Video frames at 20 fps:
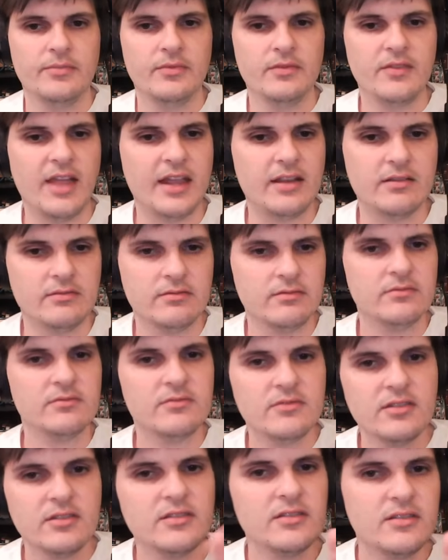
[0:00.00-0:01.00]
Like,
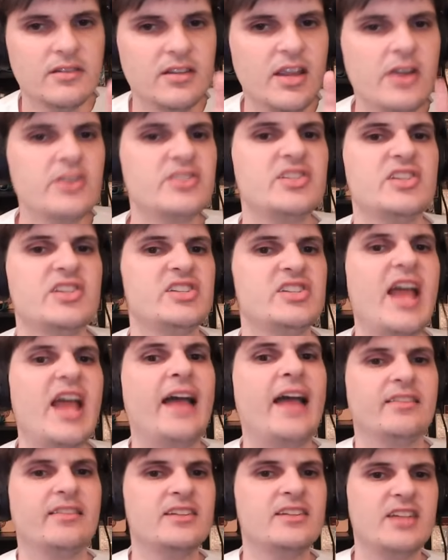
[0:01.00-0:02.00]
here's a
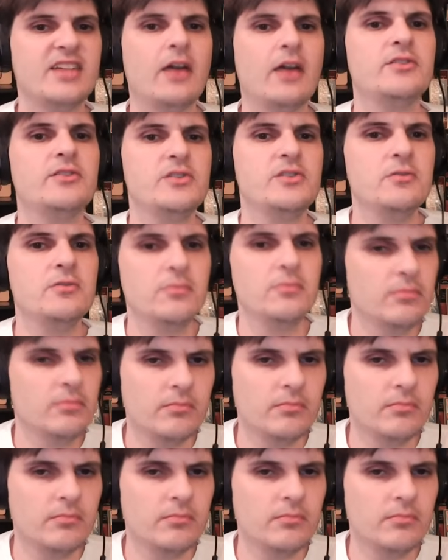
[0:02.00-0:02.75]
stat that tells you